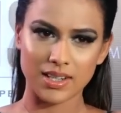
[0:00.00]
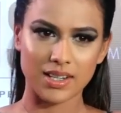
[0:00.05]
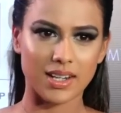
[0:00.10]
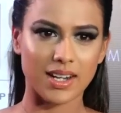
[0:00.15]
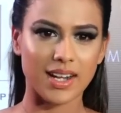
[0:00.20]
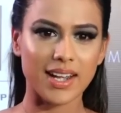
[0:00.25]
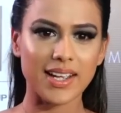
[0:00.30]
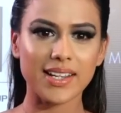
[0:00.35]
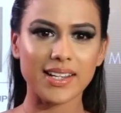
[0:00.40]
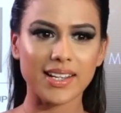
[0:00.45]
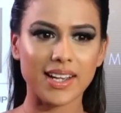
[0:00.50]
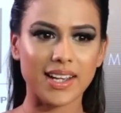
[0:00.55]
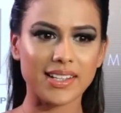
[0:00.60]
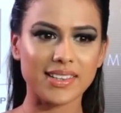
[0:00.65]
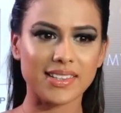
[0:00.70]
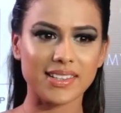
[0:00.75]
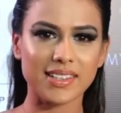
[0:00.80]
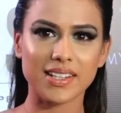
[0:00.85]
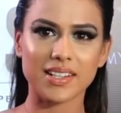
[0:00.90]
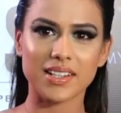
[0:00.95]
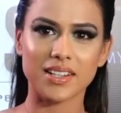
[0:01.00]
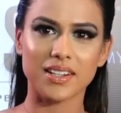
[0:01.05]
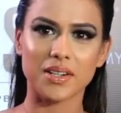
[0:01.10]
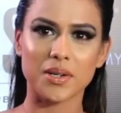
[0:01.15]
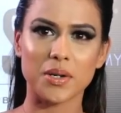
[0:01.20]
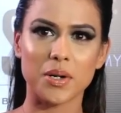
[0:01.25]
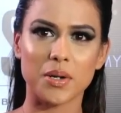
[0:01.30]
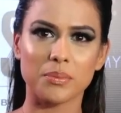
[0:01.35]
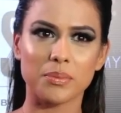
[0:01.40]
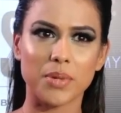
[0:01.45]
I think
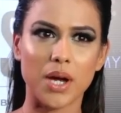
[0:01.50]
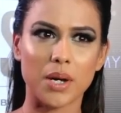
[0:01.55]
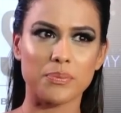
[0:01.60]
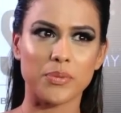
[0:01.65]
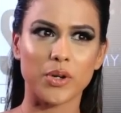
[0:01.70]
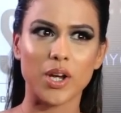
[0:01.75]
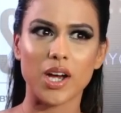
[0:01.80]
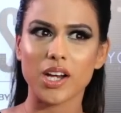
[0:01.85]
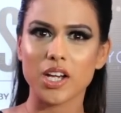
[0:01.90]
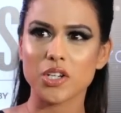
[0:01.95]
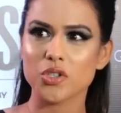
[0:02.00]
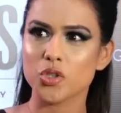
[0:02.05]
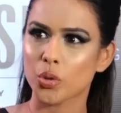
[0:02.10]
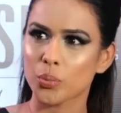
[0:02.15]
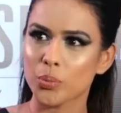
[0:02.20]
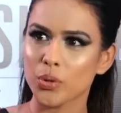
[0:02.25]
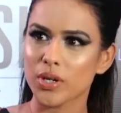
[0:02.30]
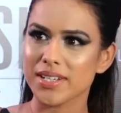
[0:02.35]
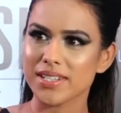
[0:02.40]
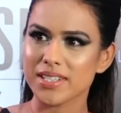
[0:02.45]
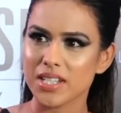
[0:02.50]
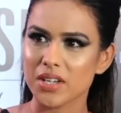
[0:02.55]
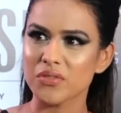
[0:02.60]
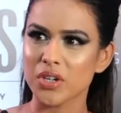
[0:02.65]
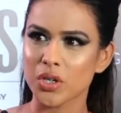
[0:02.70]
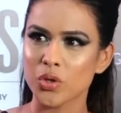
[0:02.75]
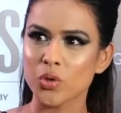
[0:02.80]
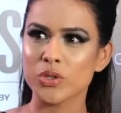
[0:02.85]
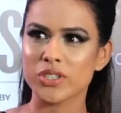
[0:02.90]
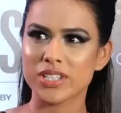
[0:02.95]
Priyanka Chopra is
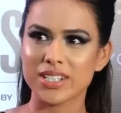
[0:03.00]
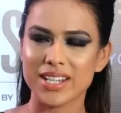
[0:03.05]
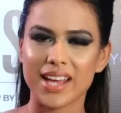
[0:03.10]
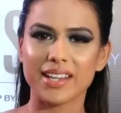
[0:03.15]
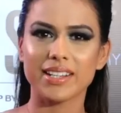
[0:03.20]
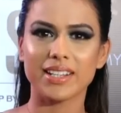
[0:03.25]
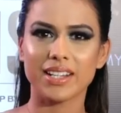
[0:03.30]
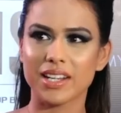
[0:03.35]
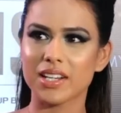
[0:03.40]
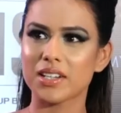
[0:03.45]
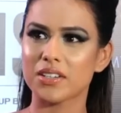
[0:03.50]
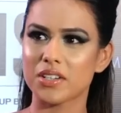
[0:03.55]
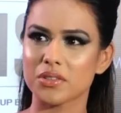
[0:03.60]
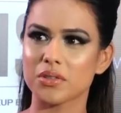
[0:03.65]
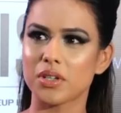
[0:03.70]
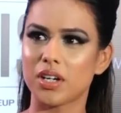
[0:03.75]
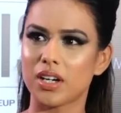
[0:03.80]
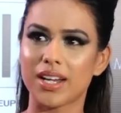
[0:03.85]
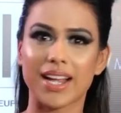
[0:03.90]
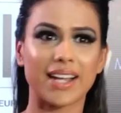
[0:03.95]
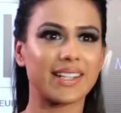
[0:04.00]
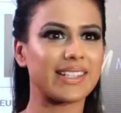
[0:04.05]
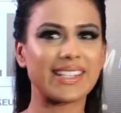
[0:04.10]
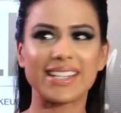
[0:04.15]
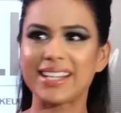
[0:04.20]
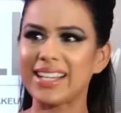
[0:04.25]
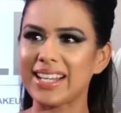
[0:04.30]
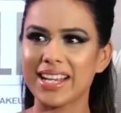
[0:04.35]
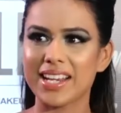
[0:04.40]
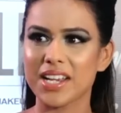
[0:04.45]
someone who's carrying it and
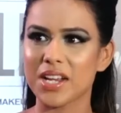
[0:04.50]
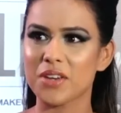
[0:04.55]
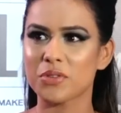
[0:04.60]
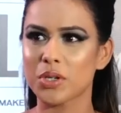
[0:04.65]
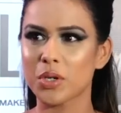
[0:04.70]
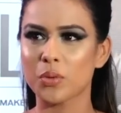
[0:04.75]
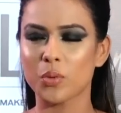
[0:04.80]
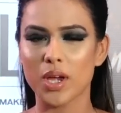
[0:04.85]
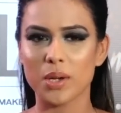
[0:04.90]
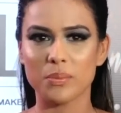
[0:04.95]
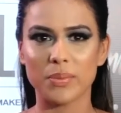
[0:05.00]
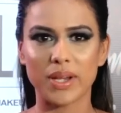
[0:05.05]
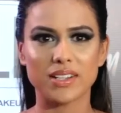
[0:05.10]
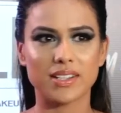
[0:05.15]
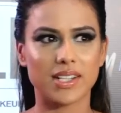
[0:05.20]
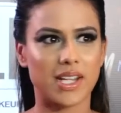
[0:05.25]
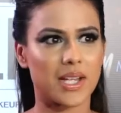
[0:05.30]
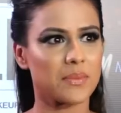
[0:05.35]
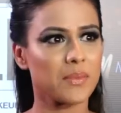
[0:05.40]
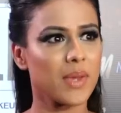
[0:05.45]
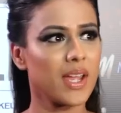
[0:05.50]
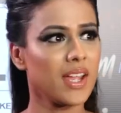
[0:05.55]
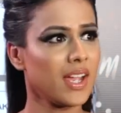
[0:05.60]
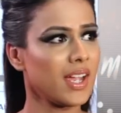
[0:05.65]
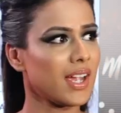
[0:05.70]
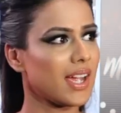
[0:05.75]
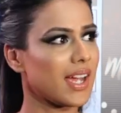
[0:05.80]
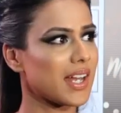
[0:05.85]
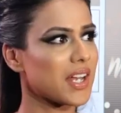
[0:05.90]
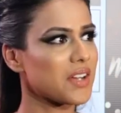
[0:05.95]
killing it everywhere big time.
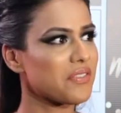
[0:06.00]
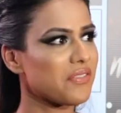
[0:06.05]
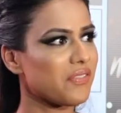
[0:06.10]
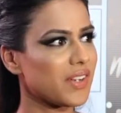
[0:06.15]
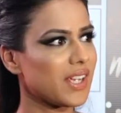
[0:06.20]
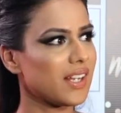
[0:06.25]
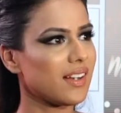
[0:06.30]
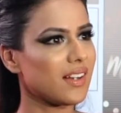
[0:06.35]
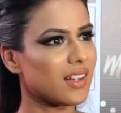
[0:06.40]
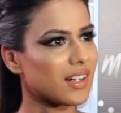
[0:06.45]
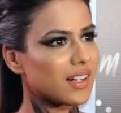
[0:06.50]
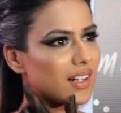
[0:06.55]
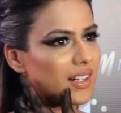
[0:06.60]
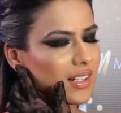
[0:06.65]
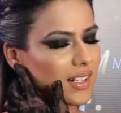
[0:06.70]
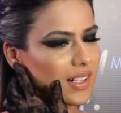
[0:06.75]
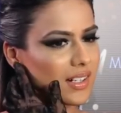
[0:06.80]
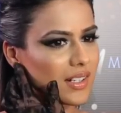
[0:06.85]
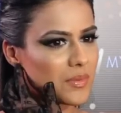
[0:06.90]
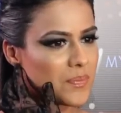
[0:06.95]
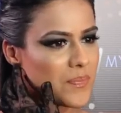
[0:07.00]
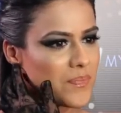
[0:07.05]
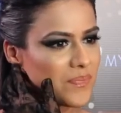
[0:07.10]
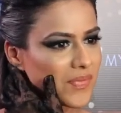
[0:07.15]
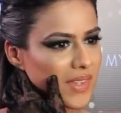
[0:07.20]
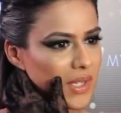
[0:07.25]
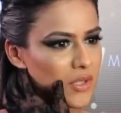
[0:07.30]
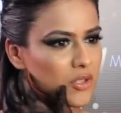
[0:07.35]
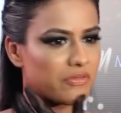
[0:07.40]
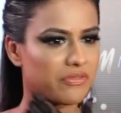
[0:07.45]
And I feel
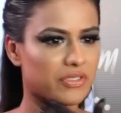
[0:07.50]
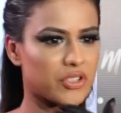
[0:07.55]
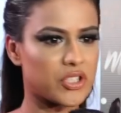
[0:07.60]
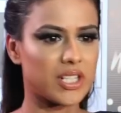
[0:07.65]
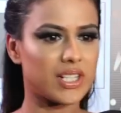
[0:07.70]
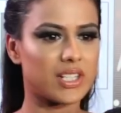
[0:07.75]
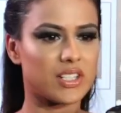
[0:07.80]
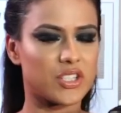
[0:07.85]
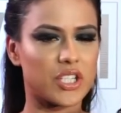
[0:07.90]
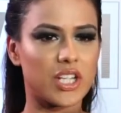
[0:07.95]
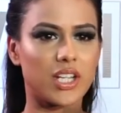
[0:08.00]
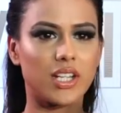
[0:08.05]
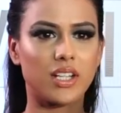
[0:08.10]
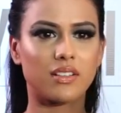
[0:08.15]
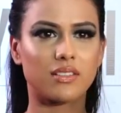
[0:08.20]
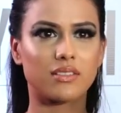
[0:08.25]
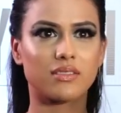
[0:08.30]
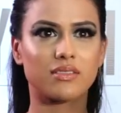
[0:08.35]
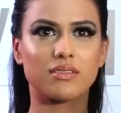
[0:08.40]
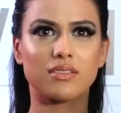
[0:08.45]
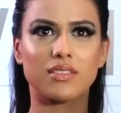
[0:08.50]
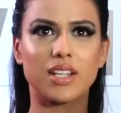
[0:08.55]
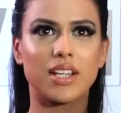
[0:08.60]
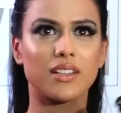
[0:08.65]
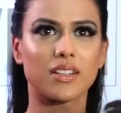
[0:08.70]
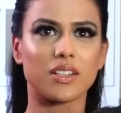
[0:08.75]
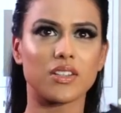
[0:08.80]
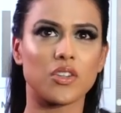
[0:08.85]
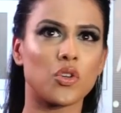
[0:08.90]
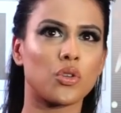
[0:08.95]
she
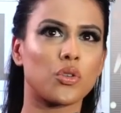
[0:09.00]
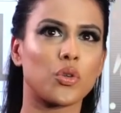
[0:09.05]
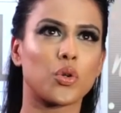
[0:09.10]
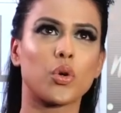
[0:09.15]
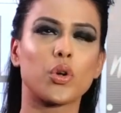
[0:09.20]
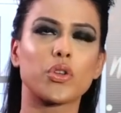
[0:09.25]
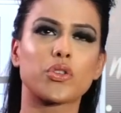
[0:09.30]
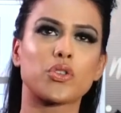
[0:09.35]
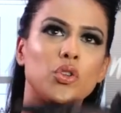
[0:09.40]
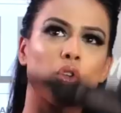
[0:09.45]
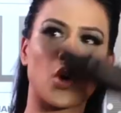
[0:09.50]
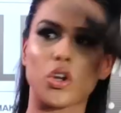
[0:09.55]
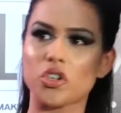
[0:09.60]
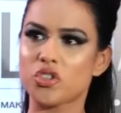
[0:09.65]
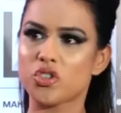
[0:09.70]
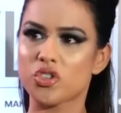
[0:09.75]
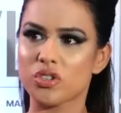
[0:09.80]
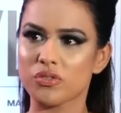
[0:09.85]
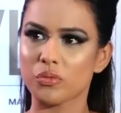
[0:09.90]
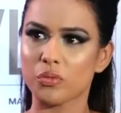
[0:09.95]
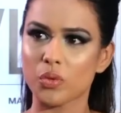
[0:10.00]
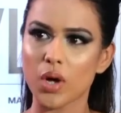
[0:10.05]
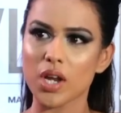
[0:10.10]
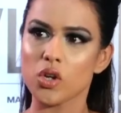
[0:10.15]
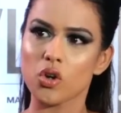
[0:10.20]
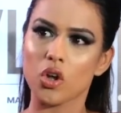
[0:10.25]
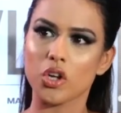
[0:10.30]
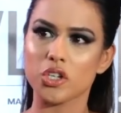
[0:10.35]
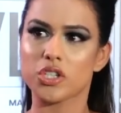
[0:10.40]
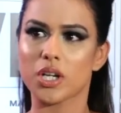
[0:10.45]
goes one
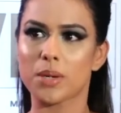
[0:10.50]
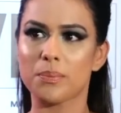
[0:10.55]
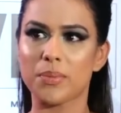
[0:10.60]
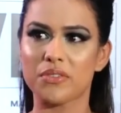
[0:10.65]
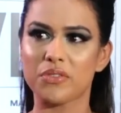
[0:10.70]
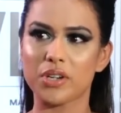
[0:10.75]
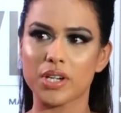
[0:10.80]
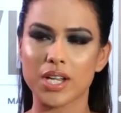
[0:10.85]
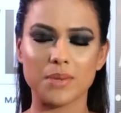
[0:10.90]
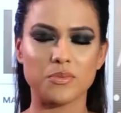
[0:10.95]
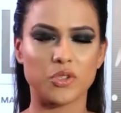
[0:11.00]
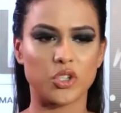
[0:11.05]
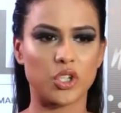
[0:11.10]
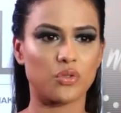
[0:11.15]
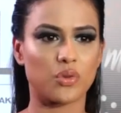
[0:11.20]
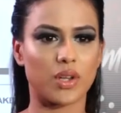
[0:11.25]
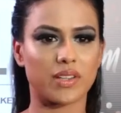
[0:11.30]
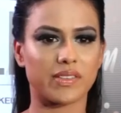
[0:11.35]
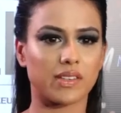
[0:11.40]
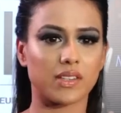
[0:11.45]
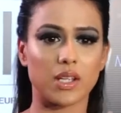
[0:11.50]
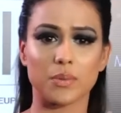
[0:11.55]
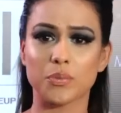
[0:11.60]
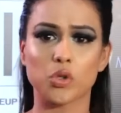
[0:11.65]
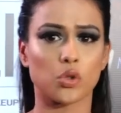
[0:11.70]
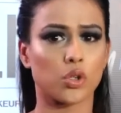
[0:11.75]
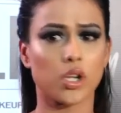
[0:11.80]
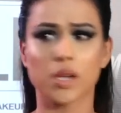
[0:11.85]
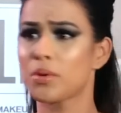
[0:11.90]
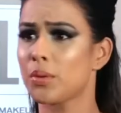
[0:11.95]
notch up every time she dresses up.
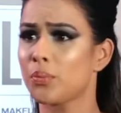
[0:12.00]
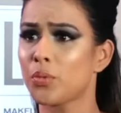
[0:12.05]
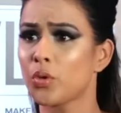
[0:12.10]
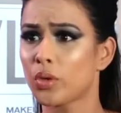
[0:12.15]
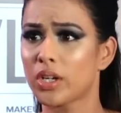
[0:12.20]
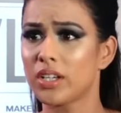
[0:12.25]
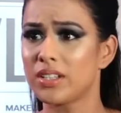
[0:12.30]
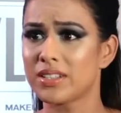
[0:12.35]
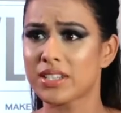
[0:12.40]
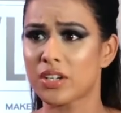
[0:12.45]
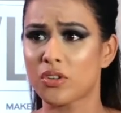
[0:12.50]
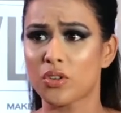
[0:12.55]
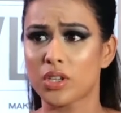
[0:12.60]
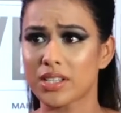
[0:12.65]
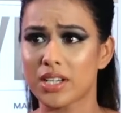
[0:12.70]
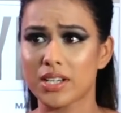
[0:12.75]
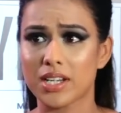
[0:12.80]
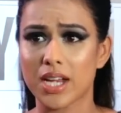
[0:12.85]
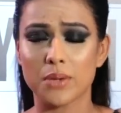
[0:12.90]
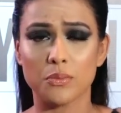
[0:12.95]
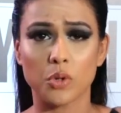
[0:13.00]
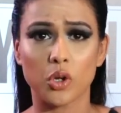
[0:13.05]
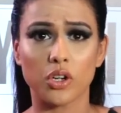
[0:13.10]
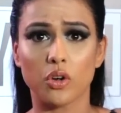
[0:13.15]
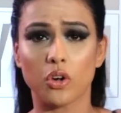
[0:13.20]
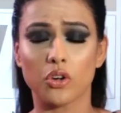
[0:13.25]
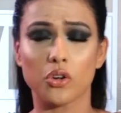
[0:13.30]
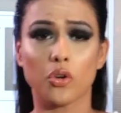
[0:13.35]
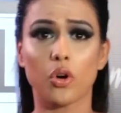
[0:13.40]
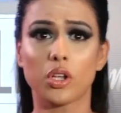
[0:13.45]
Sonam Kapoor kills her all the time
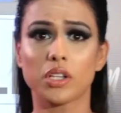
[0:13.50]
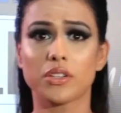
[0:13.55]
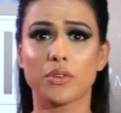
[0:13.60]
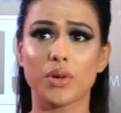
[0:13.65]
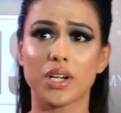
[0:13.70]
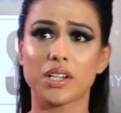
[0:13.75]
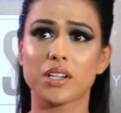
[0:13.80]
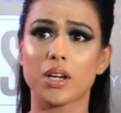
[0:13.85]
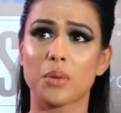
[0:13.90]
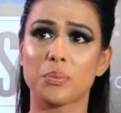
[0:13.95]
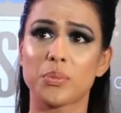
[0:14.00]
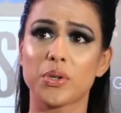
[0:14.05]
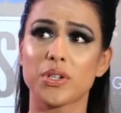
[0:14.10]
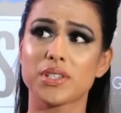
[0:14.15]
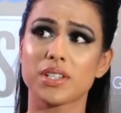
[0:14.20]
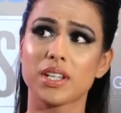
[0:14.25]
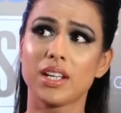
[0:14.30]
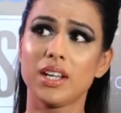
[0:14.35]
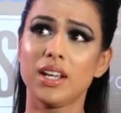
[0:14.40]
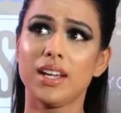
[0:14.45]
on all the red carpets.